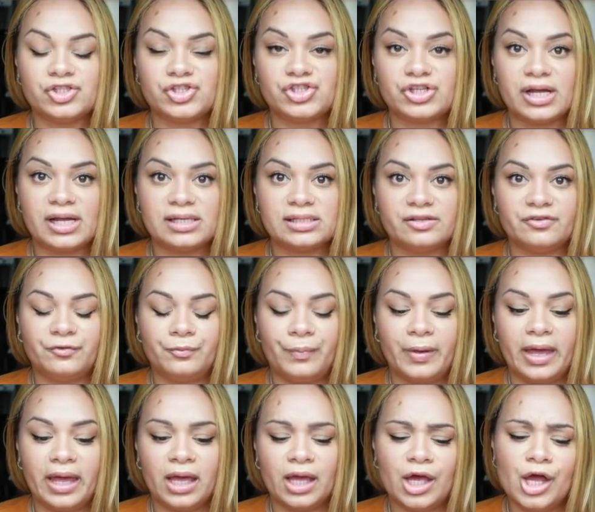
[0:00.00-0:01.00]
shades of
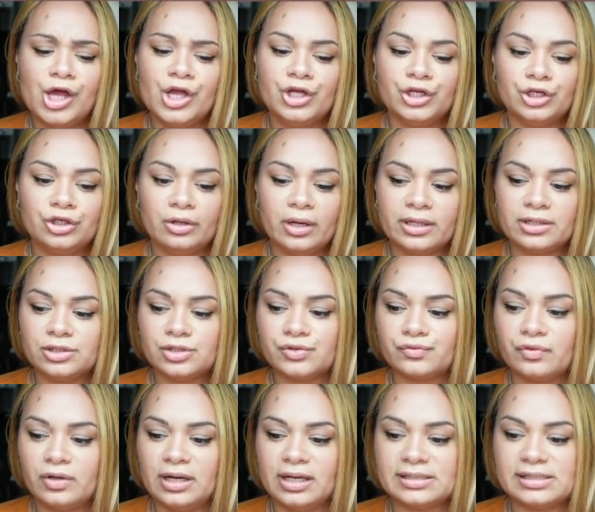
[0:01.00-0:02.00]
pink. You know, I
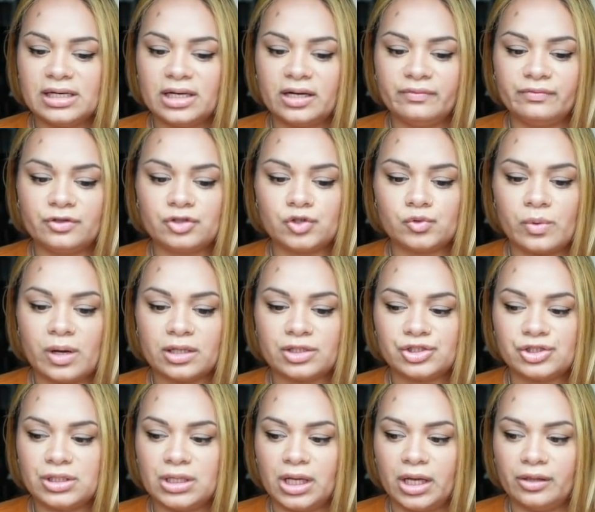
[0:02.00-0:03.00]
just realized I never
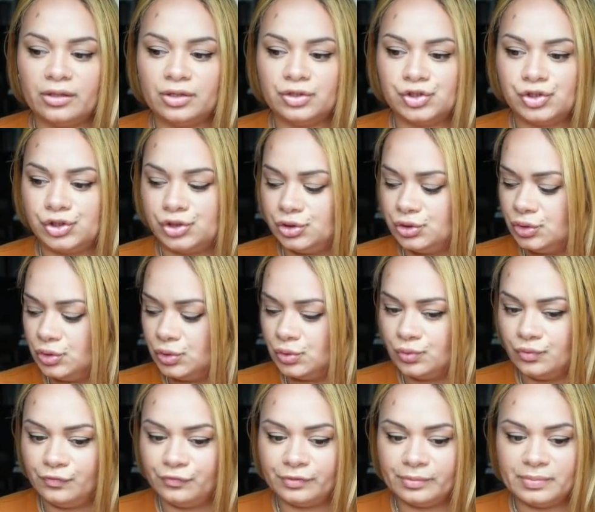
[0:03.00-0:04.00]
swatched the other
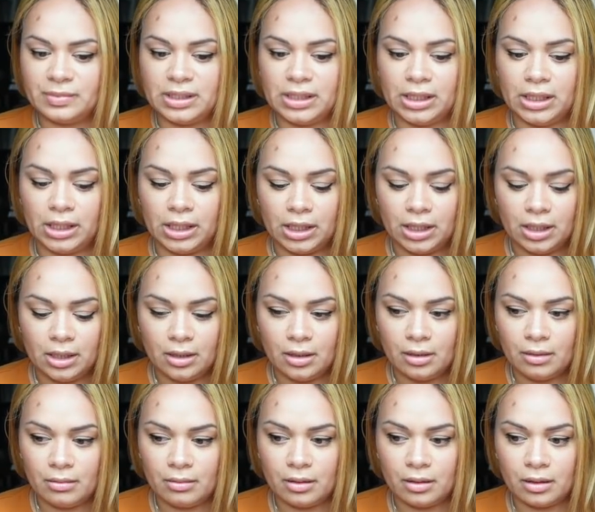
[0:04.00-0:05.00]
two from the
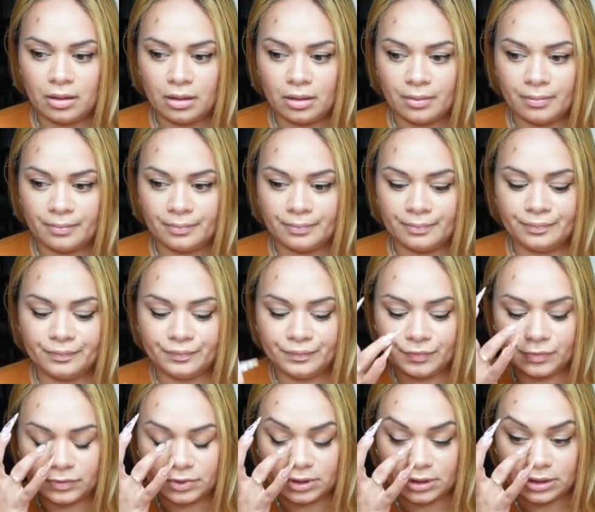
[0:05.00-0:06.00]

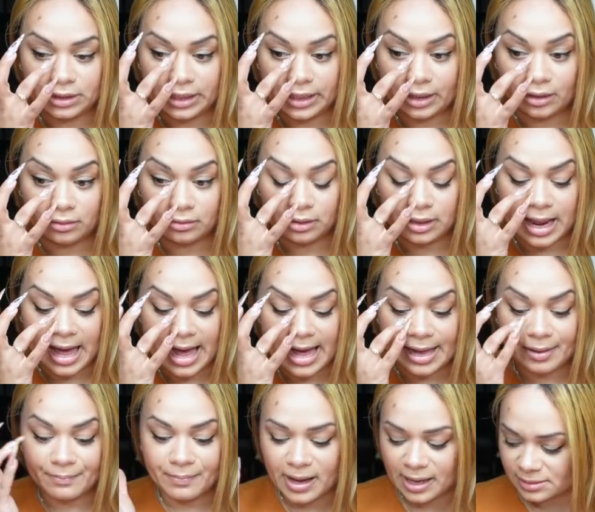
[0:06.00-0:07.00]
nail
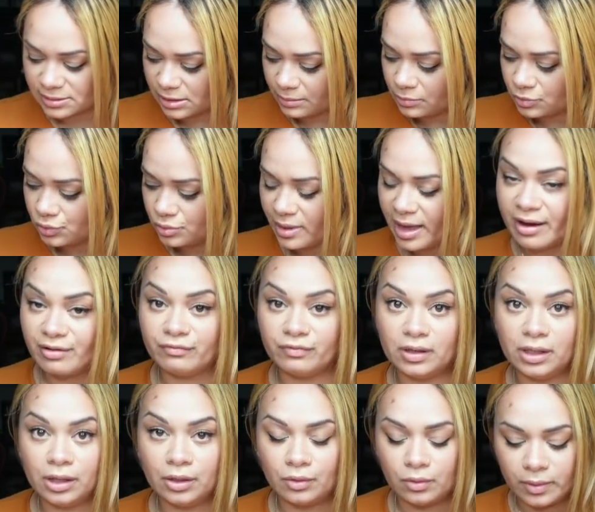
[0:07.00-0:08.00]
lab box. Let me do that
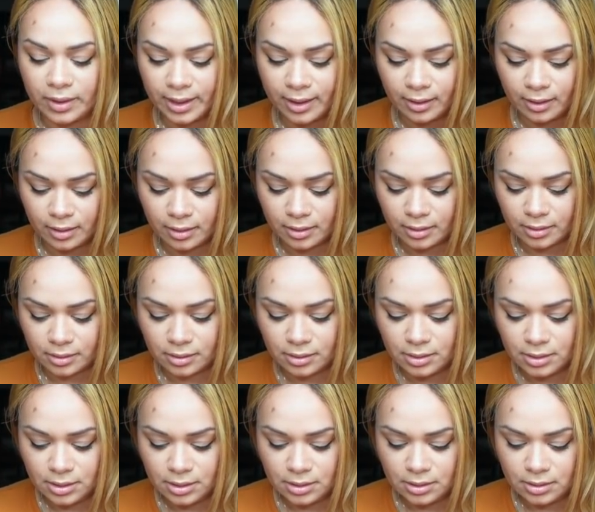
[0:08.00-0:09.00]
really quick.
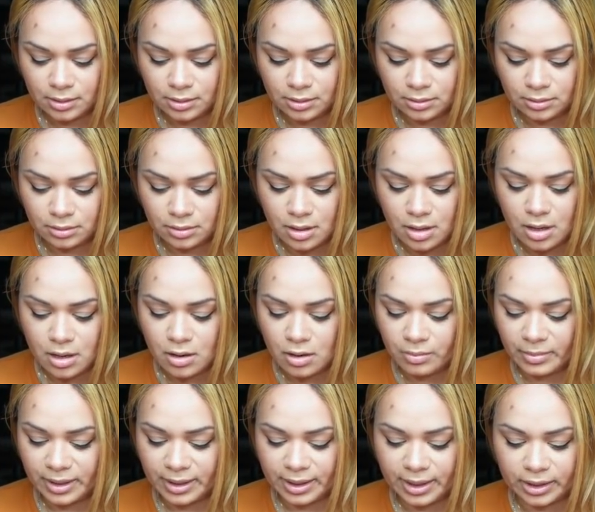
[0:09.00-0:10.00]
Oh
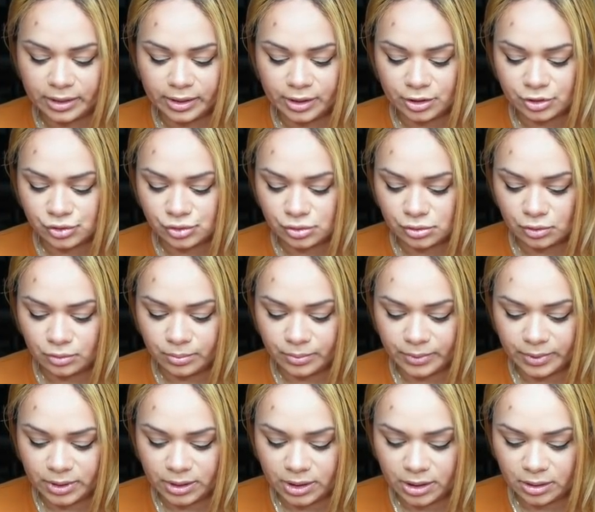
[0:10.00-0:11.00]
my god, they are so
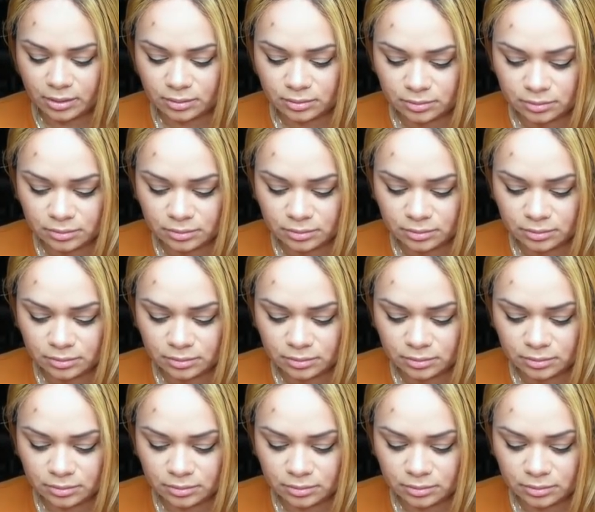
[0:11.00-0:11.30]
pretty.